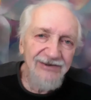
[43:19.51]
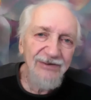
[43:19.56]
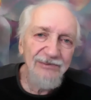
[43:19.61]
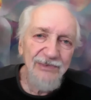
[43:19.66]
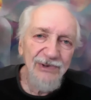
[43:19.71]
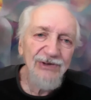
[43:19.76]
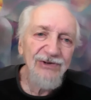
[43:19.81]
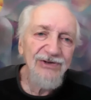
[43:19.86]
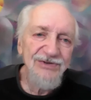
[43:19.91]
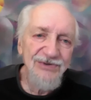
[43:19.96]

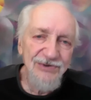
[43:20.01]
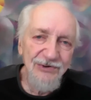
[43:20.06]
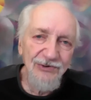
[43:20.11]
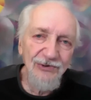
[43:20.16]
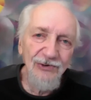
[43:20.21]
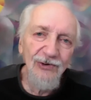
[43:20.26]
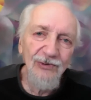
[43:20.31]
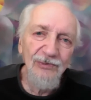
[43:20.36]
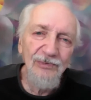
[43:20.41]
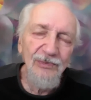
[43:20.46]
Mills'
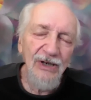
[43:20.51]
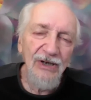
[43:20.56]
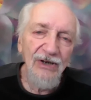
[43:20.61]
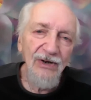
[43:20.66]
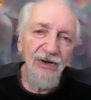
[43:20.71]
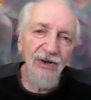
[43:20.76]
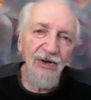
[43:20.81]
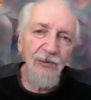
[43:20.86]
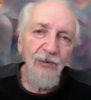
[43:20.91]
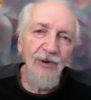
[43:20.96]
group
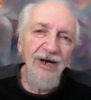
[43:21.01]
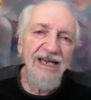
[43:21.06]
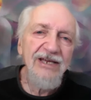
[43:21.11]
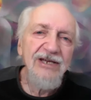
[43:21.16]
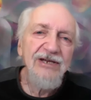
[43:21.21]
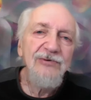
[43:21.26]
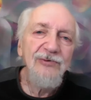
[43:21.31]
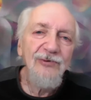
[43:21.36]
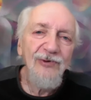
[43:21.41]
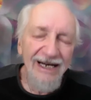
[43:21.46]
where he
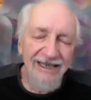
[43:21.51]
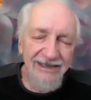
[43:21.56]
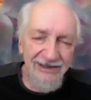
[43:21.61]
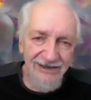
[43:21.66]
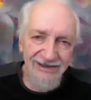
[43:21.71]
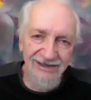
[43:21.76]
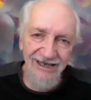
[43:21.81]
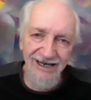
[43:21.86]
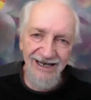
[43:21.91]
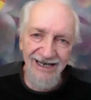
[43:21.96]

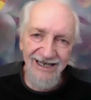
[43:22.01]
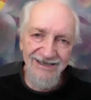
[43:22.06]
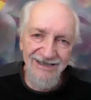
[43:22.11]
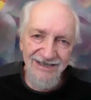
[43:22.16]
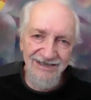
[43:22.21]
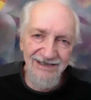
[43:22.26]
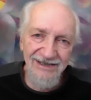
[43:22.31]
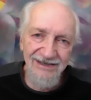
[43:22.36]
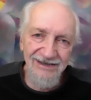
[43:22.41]
recognized